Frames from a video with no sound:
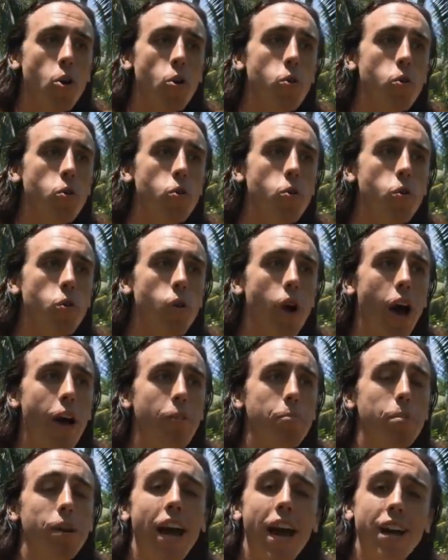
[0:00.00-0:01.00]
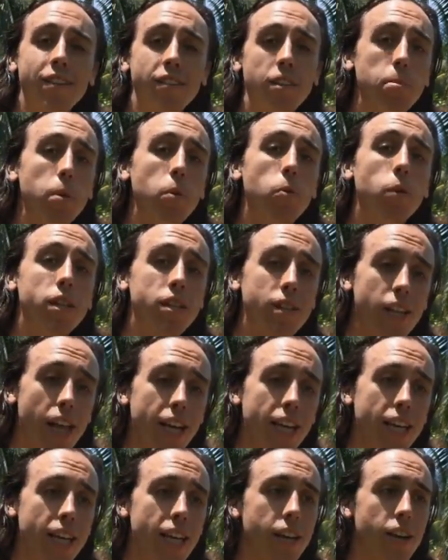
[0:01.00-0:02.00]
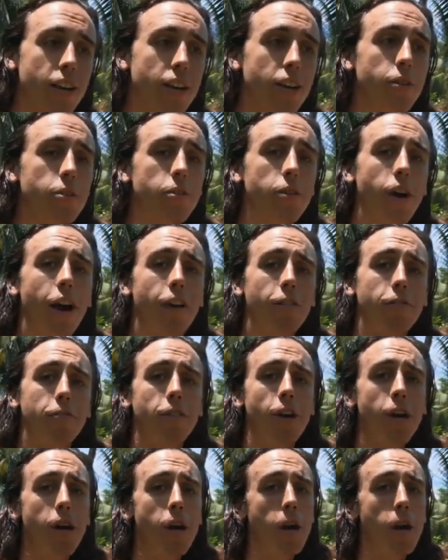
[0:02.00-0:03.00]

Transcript: who have been asking me what it's like here, who have